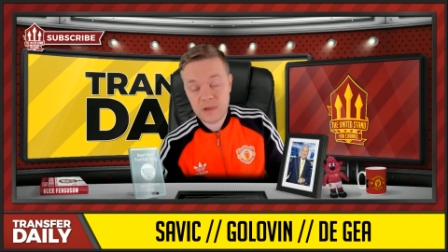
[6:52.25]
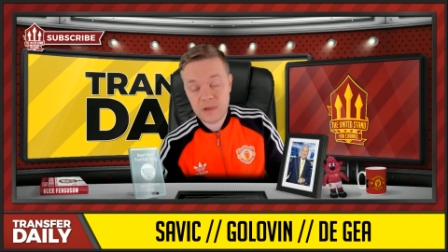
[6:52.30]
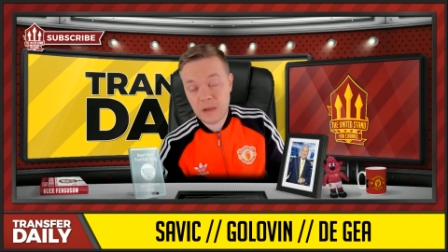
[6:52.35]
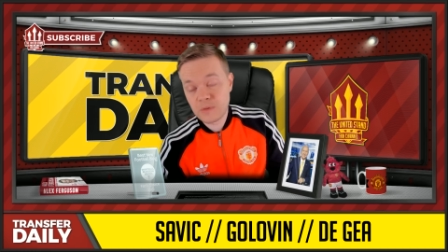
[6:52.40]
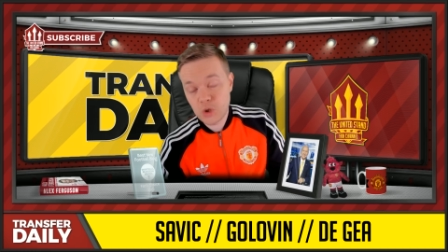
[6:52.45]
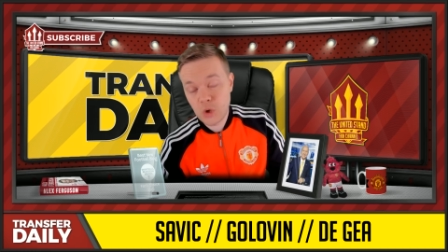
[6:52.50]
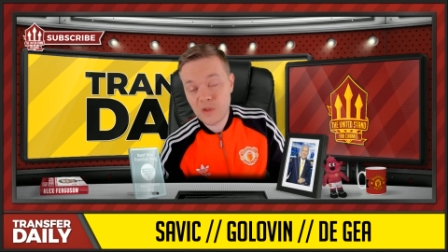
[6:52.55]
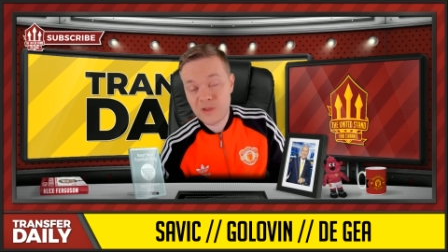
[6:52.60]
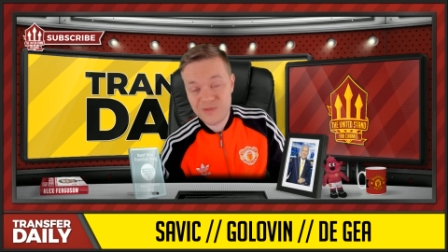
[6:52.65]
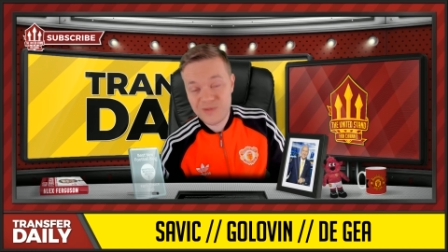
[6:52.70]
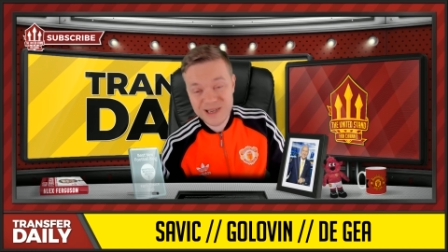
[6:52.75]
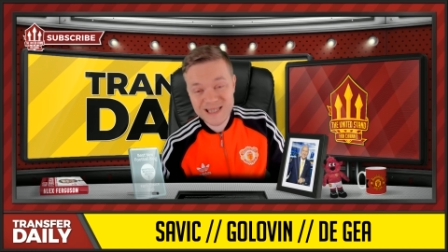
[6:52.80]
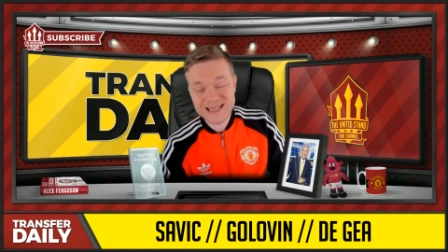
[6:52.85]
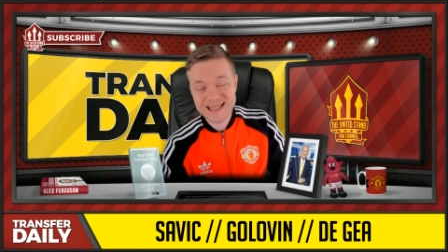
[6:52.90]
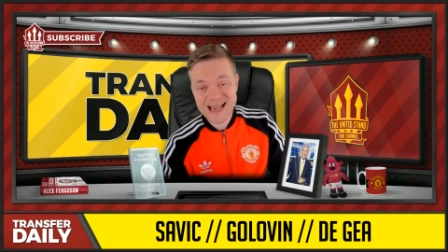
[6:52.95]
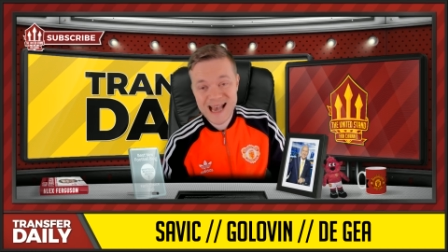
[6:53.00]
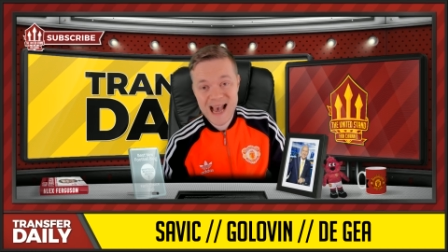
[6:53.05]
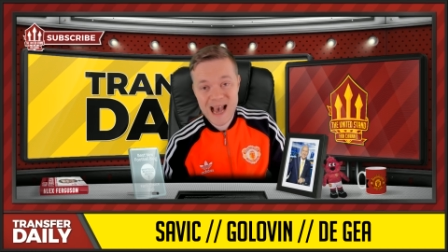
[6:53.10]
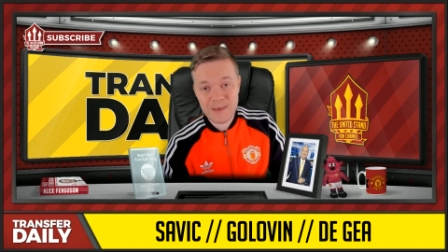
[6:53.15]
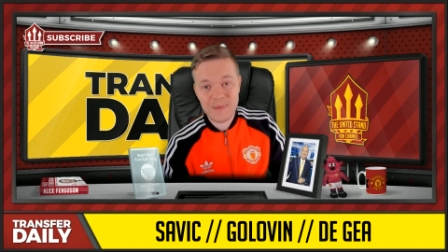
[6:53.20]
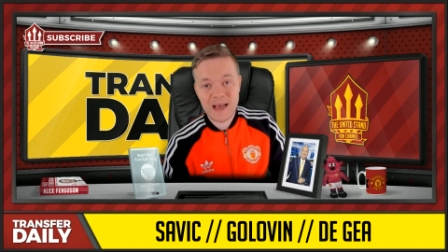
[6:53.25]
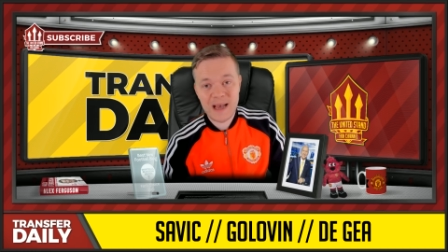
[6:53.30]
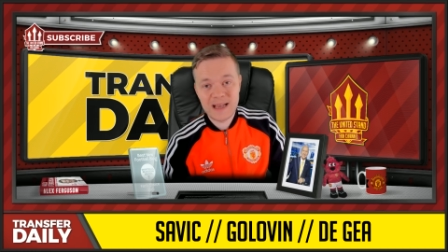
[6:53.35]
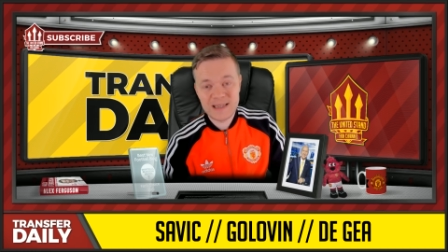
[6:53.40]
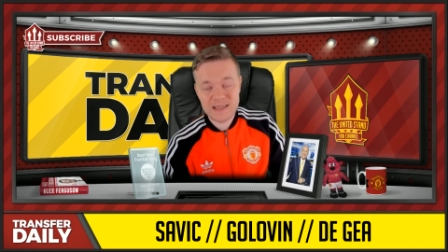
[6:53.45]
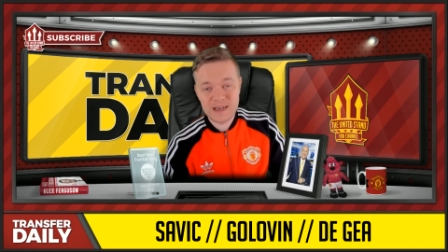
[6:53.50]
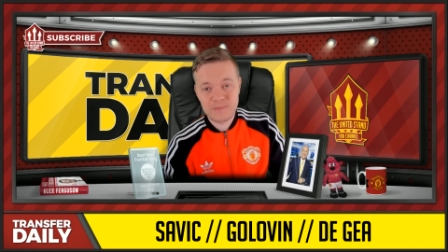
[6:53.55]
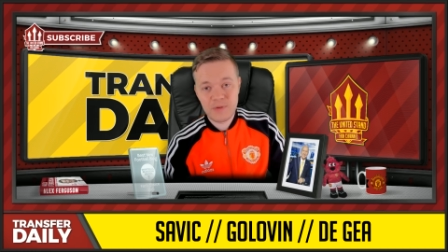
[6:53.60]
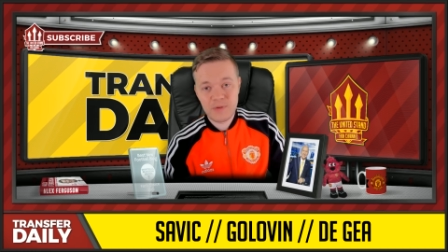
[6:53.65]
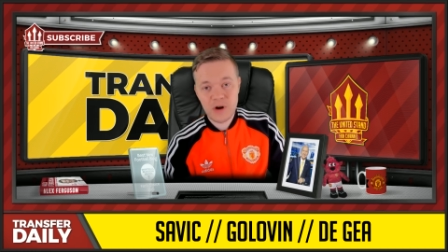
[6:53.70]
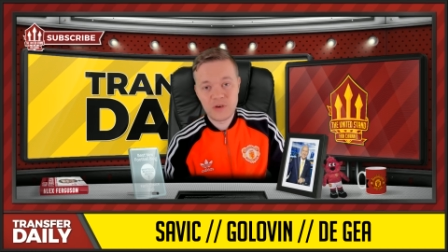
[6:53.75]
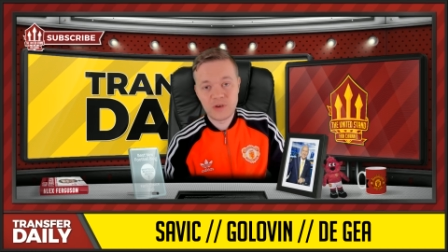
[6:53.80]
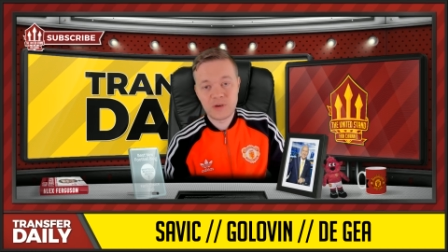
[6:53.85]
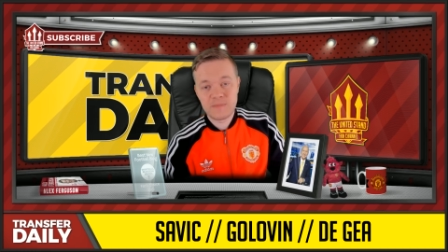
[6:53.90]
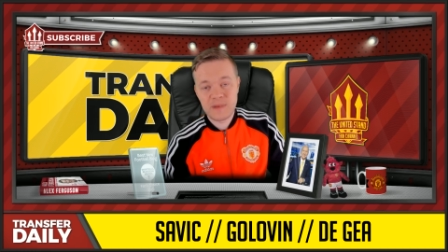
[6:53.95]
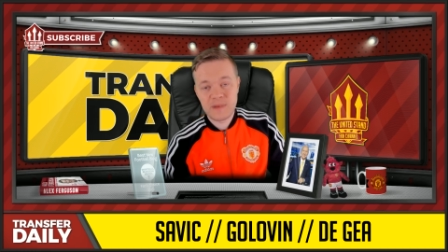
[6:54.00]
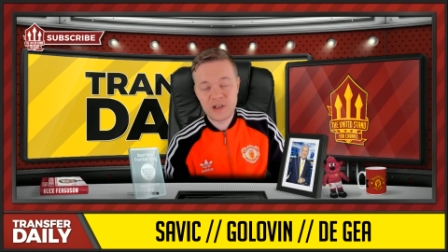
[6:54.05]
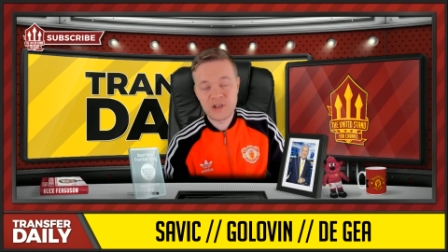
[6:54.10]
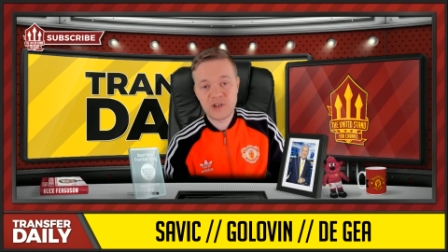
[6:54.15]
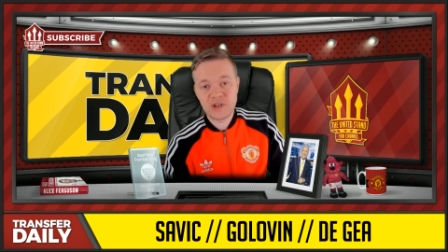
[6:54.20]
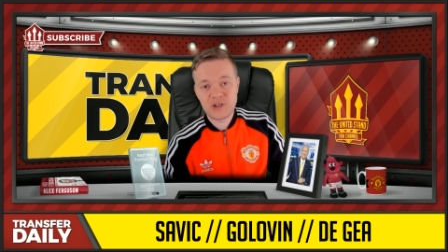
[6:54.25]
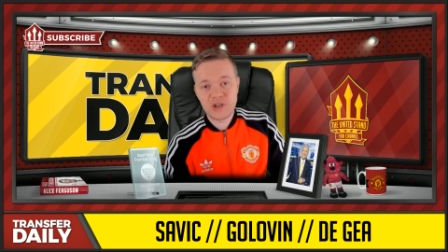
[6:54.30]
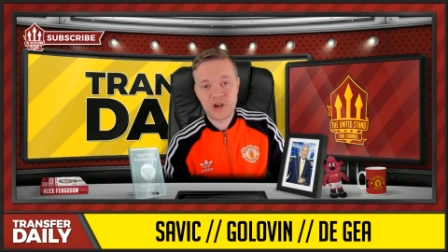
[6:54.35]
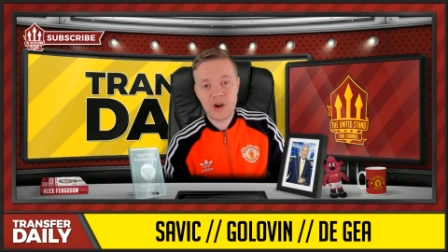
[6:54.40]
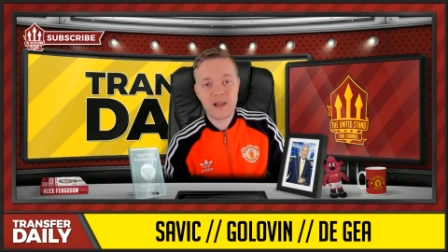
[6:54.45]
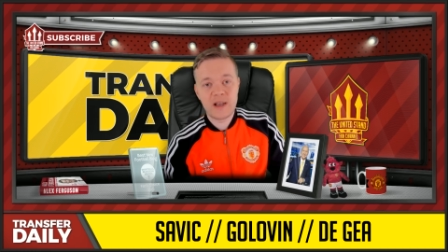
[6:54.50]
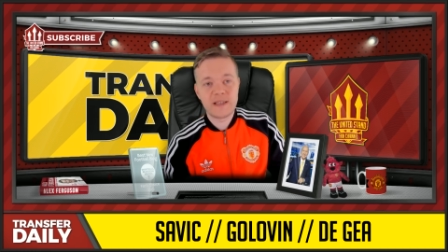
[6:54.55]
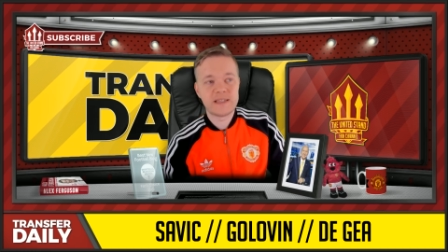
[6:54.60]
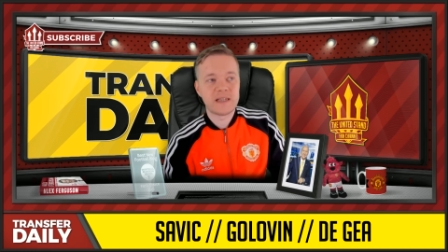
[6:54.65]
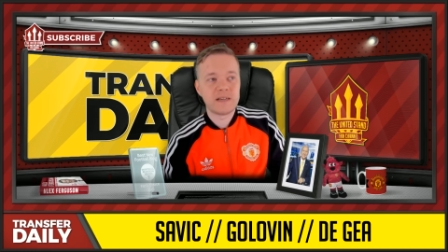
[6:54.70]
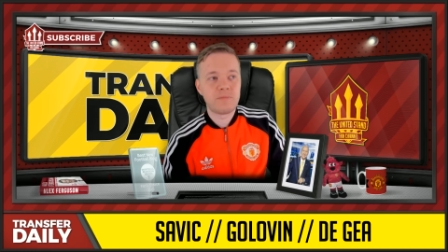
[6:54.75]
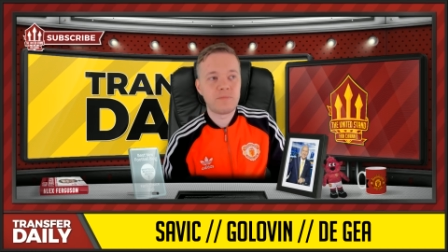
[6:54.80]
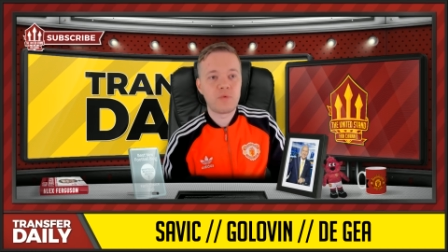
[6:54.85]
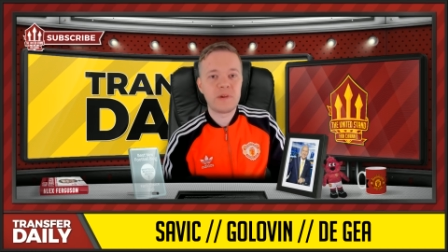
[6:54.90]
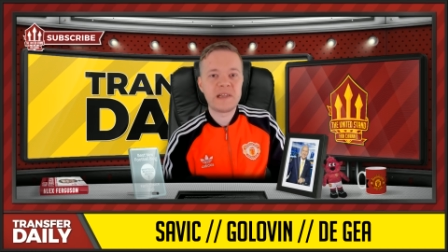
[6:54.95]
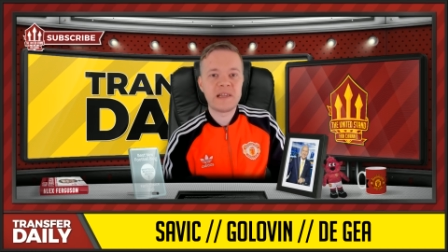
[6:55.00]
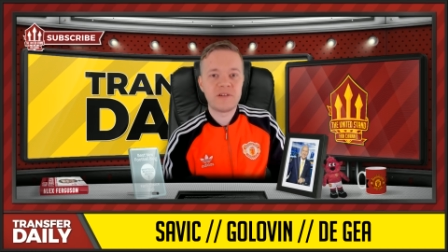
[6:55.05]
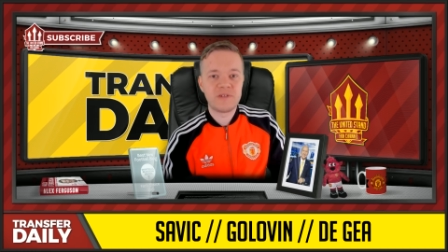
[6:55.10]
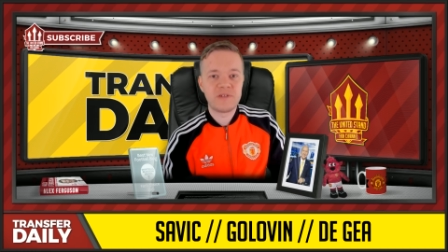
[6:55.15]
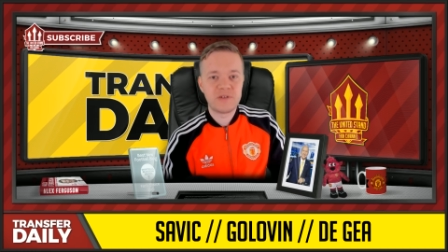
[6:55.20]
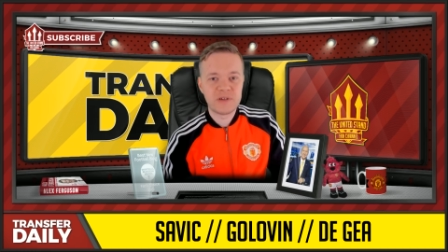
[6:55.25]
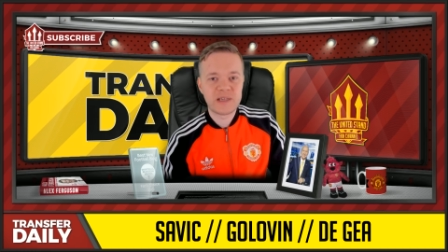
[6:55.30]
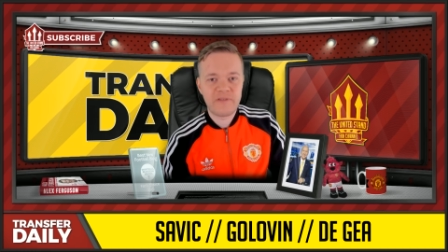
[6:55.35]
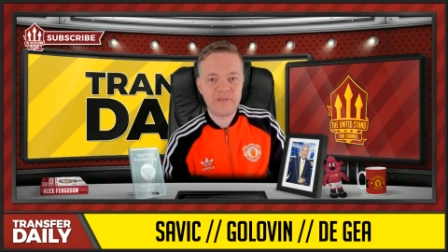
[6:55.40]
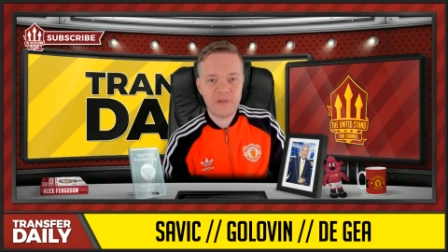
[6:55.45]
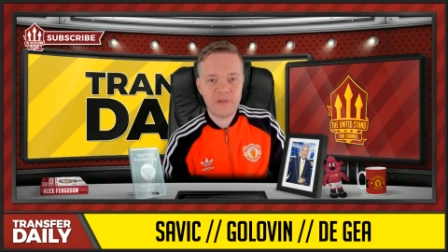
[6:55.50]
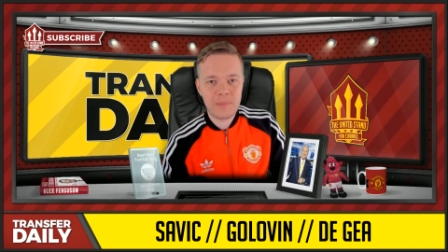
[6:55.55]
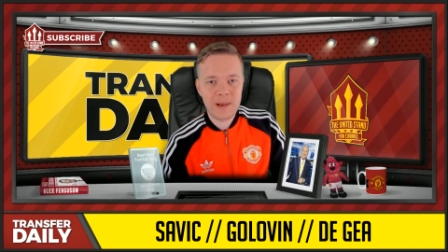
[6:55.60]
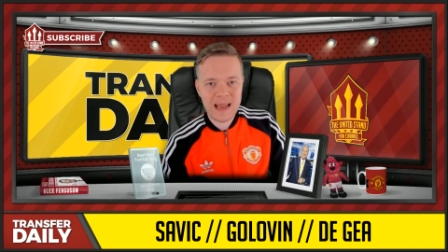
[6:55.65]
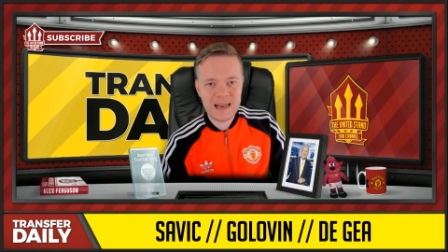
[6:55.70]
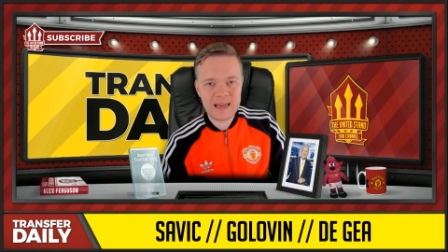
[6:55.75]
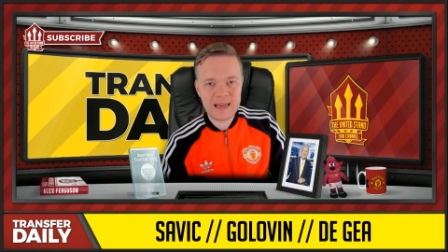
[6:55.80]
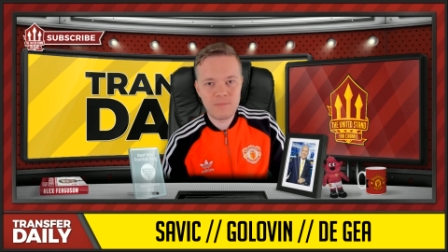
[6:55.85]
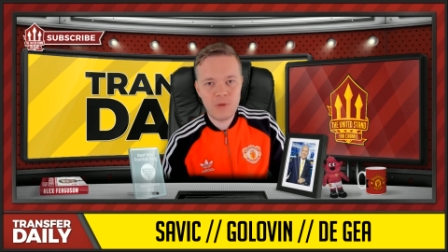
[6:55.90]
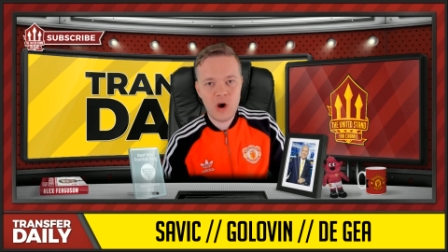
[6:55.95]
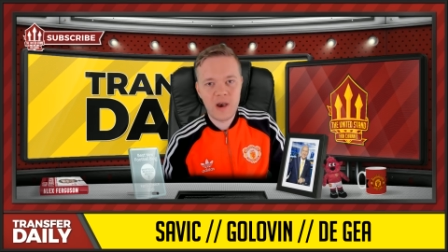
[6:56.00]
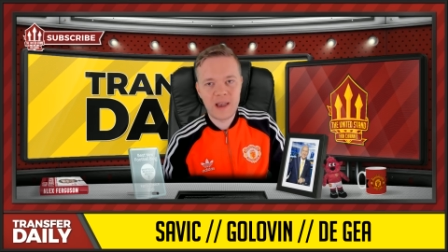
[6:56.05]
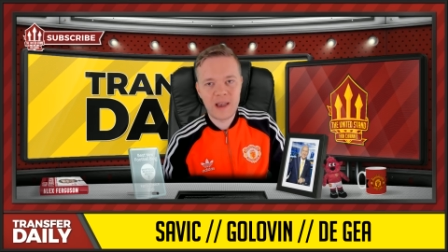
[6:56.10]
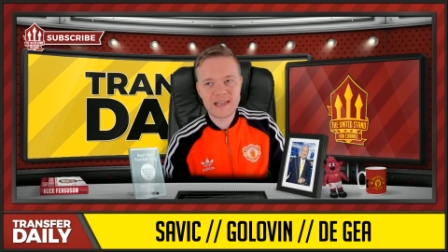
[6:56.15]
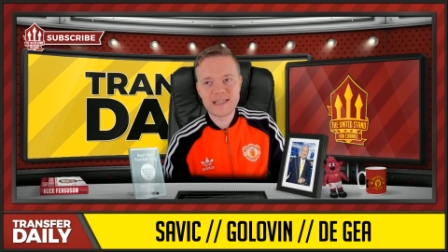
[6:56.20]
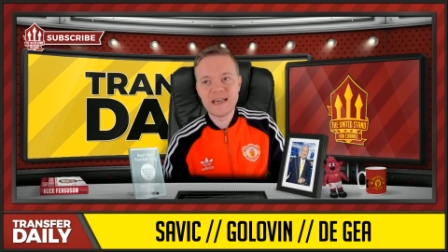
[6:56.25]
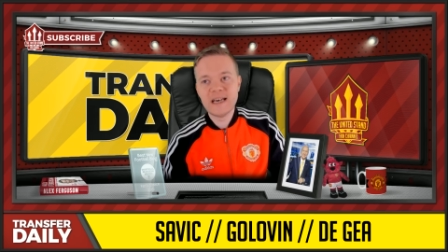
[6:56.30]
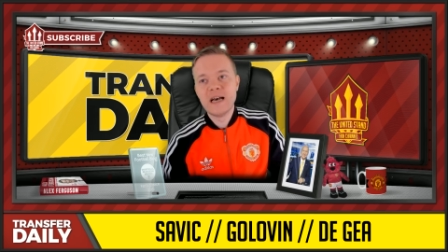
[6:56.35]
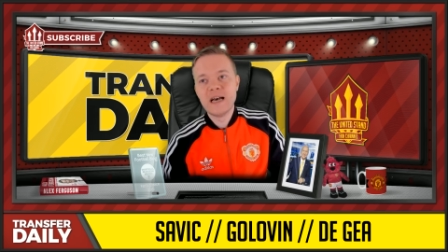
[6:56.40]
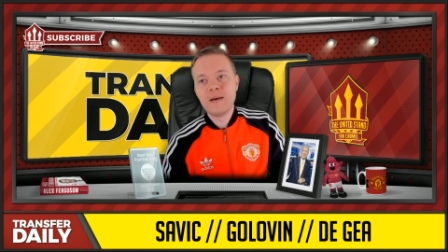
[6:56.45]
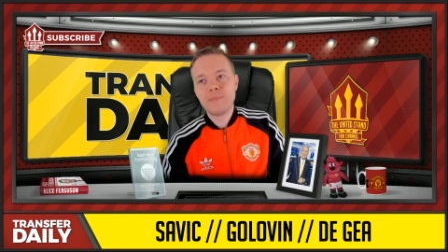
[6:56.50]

I'm sure there isn't a haphazard approach at Manchester United and Mourinho does have a plan in mind